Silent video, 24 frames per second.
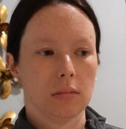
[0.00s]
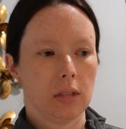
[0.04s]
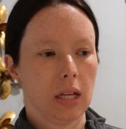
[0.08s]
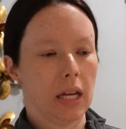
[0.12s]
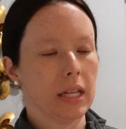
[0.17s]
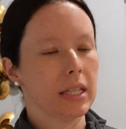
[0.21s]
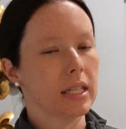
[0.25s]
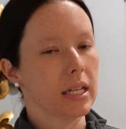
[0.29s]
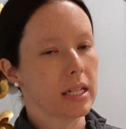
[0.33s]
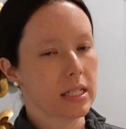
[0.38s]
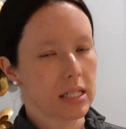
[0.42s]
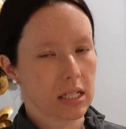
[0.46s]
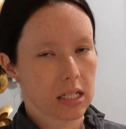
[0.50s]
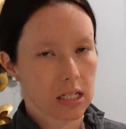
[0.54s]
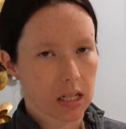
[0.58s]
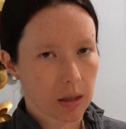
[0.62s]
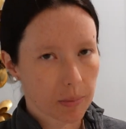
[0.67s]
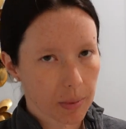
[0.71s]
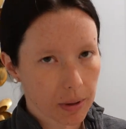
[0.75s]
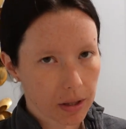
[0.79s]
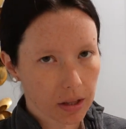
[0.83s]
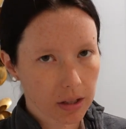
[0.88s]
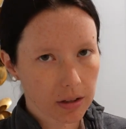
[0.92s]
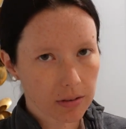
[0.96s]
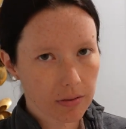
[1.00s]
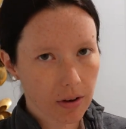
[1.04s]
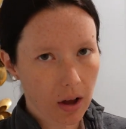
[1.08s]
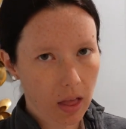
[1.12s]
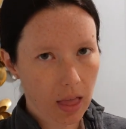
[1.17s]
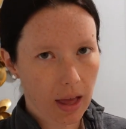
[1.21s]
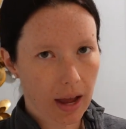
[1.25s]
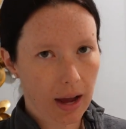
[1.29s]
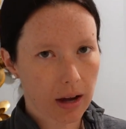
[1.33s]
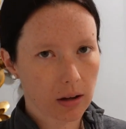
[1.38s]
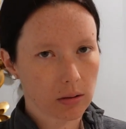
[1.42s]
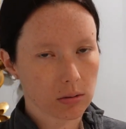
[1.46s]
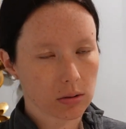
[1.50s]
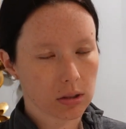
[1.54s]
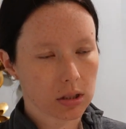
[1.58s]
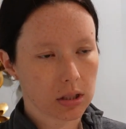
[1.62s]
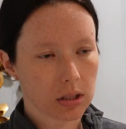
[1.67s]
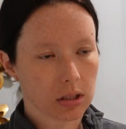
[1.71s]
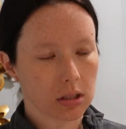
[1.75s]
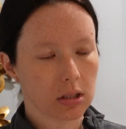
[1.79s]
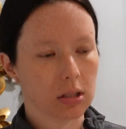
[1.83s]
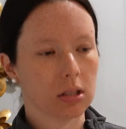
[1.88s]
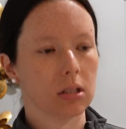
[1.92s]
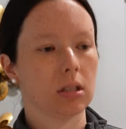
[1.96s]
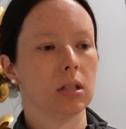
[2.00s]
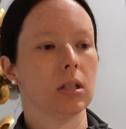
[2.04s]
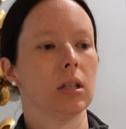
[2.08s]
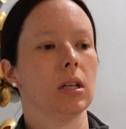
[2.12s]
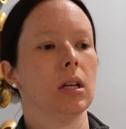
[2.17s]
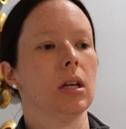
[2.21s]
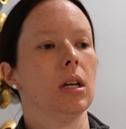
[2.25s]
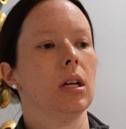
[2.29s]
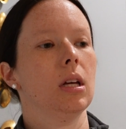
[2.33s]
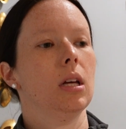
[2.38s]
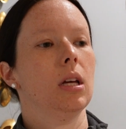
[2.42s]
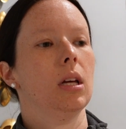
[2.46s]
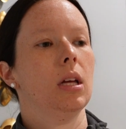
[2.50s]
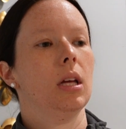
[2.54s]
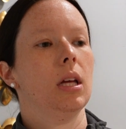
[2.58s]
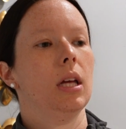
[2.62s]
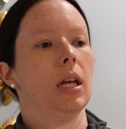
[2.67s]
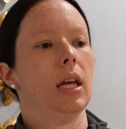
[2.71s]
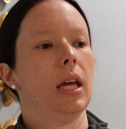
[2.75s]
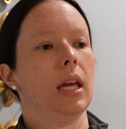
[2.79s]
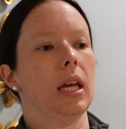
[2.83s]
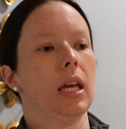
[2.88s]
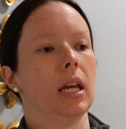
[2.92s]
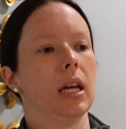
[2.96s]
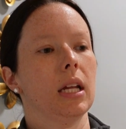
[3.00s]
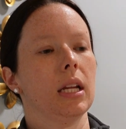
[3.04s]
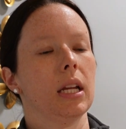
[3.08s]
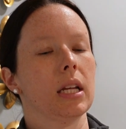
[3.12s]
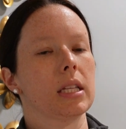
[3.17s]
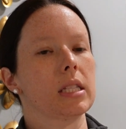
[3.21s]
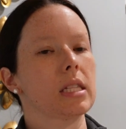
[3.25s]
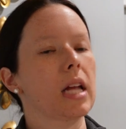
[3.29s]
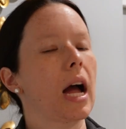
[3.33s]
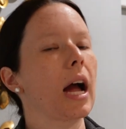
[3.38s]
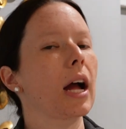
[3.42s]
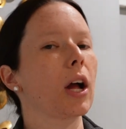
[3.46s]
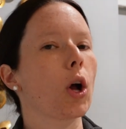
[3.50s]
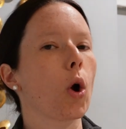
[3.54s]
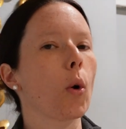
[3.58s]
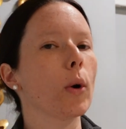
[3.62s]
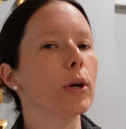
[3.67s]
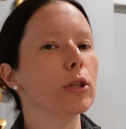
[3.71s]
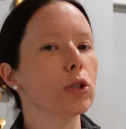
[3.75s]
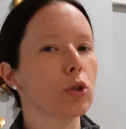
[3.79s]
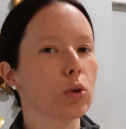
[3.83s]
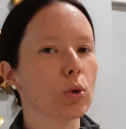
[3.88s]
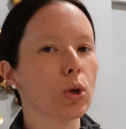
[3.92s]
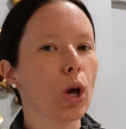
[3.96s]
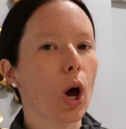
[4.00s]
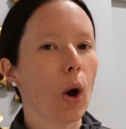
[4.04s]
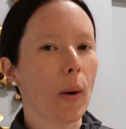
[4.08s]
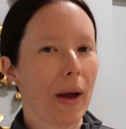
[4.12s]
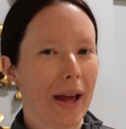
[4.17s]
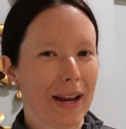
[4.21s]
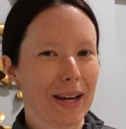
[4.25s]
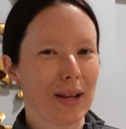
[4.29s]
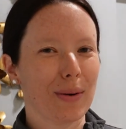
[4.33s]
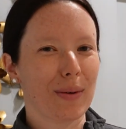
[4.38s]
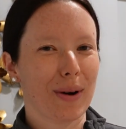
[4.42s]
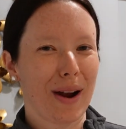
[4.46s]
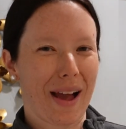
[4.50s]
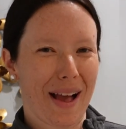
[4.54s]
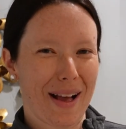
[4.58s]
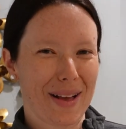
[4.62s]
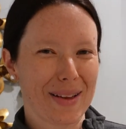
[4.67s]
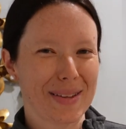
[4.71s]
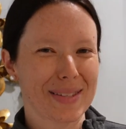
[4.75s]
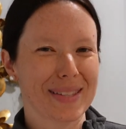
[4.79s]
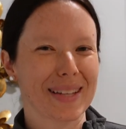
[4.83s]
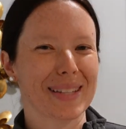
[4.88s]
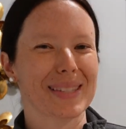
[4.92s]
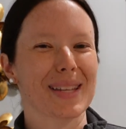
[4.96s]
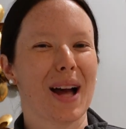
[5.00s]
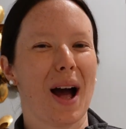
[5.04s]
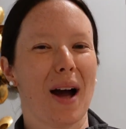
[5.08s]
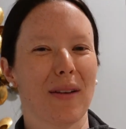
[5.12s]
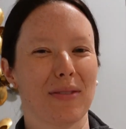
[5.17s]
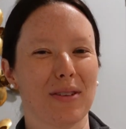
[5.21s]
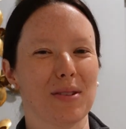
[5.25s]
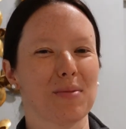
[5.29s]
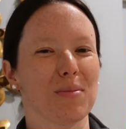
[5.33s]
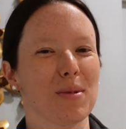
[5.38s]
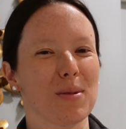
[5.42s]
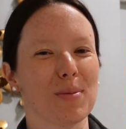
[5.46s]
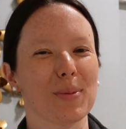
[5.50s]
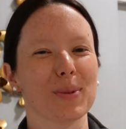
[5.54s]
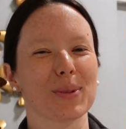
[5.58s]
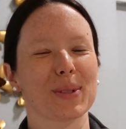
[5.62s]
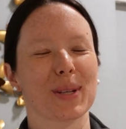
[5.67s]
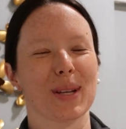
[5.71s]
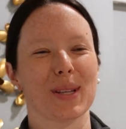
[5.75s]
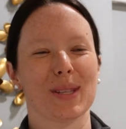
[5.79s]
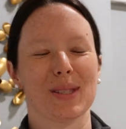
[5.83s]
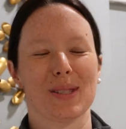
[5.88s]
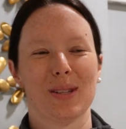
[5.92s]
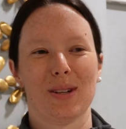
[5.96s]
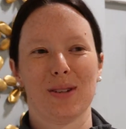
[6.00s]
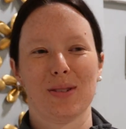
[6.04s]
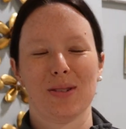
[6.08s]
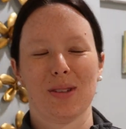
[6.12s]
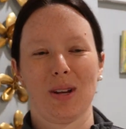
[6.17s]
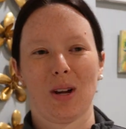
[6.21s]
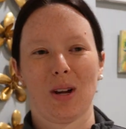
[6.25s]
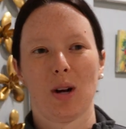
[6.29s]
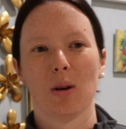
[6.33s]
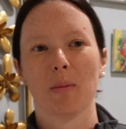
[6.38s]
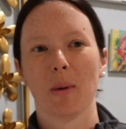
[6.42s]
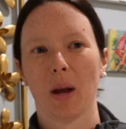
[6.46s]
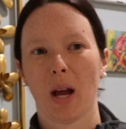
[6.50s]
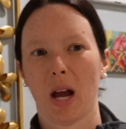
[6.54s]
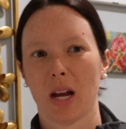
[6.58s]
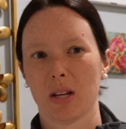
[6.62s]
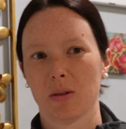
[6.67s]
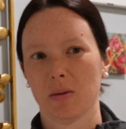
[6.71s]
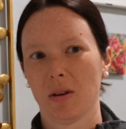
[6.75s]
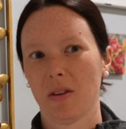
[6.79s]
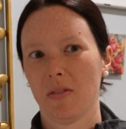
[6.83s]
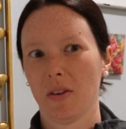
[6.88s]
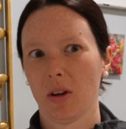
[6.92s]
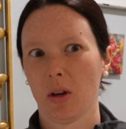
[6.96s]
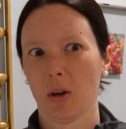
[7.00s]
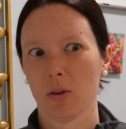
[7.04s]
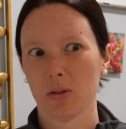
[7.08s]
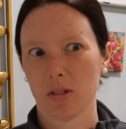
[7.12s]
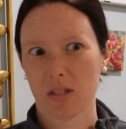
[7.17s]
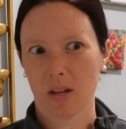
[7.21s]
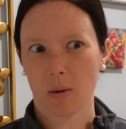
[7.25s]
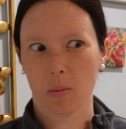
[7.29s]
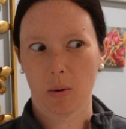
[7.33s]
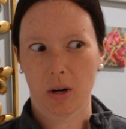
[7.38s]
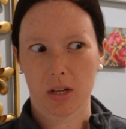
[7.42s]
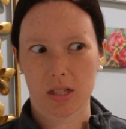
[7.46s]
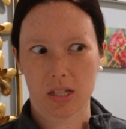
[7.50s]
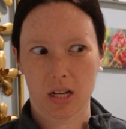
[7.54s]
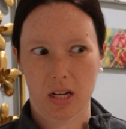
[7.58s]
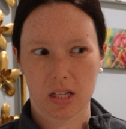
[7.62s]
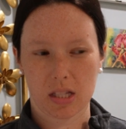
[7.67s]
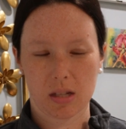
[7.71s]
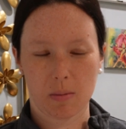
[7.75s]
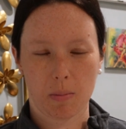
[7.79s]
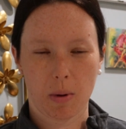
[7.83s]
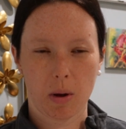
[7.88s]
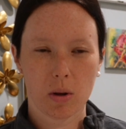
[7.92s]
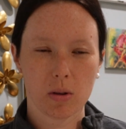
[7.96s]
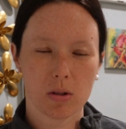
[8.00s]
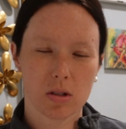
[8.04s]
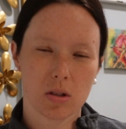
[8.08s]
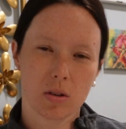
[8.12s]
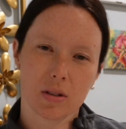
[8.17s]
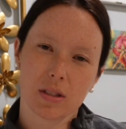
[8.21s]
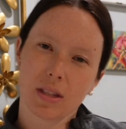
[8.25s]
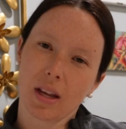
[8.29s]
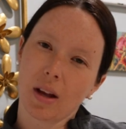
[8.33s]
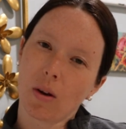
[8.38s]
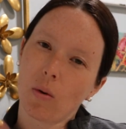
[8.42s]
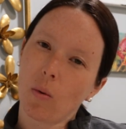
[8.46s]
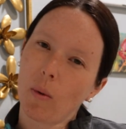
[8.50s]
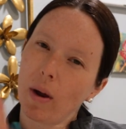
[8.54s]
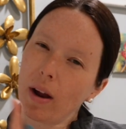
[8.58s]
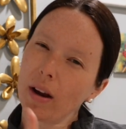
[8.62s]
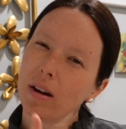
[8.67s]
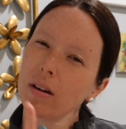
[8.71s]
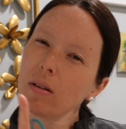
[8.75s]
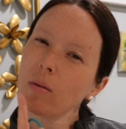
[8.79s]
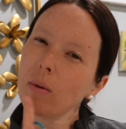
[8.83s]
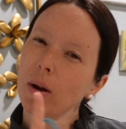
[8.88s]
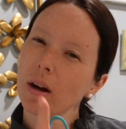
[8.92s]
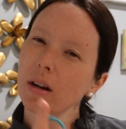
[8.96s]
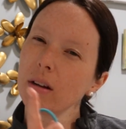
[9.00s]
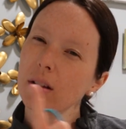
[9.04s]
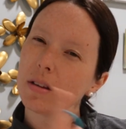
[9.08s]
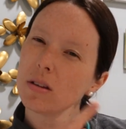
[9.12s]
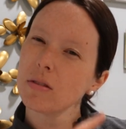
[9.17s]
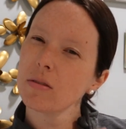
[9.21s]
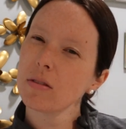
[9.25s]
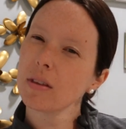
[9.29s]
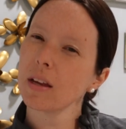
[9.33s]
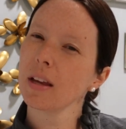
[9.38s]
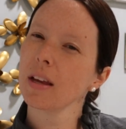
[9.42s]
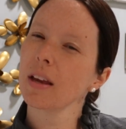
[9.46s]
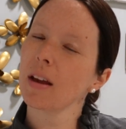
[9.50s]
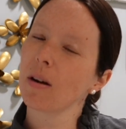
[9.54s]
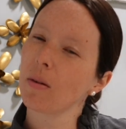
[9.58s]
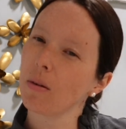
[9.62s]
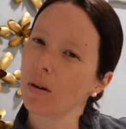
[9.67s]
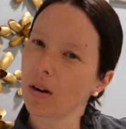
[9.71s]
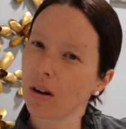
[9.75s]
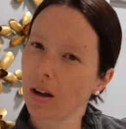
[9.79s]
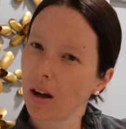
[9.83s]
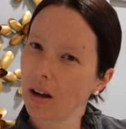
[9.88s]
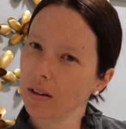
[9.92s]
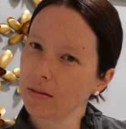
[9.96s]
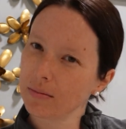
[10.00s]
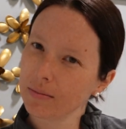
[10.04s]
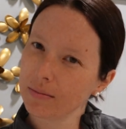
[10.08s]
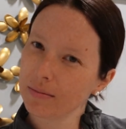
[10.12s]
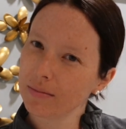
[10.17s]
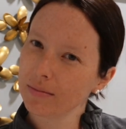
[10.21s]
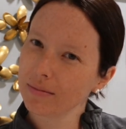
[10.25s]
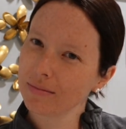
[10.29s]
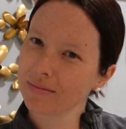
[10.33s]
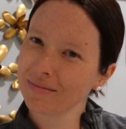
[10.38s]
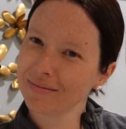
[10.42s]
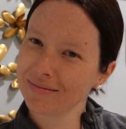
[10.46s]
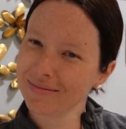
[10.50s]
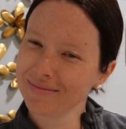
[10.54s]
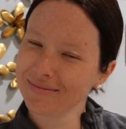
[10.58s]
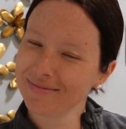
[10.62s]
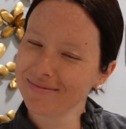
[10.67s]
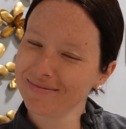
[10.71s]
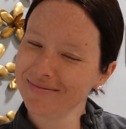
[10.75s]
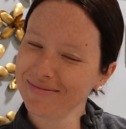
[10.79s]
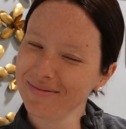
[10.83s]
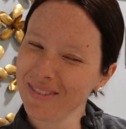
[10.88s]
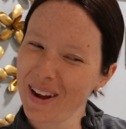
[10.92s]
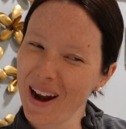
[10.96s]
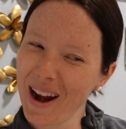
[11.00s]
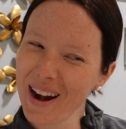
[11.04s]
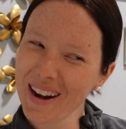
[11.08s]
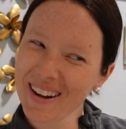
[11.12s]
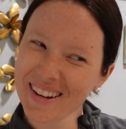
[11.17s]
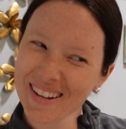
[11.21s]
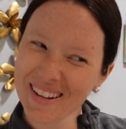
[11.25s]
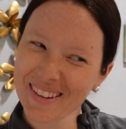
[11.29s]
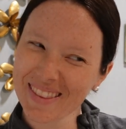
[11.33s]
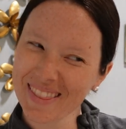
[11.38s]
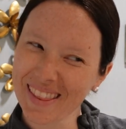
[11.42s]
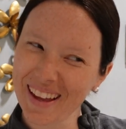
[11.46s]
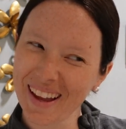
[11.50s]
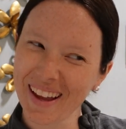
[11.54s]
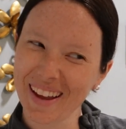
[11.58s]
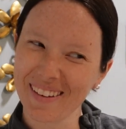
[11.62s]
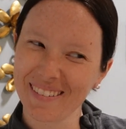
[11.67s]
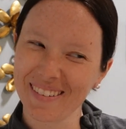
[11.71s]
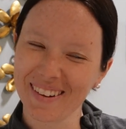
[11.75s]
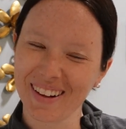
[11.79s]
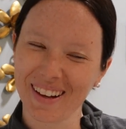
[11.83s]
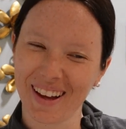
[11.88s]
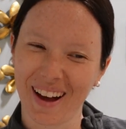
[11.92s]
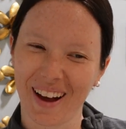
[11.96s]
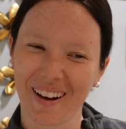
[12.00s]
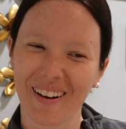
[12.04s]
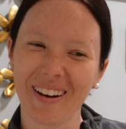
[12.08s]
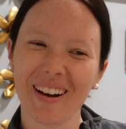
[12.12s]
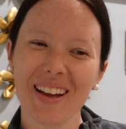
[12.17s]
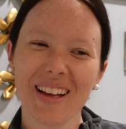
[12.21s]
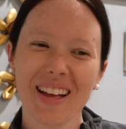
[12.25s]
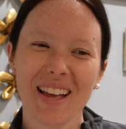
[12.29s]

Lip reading: It doesn't typically fall out, and it's not going to go anywhere else. That's often people's concerns, like, oh my gosh, what if it goes somewhere it's not supposed to? It's like, where do you think it will go? Where do you think it will go?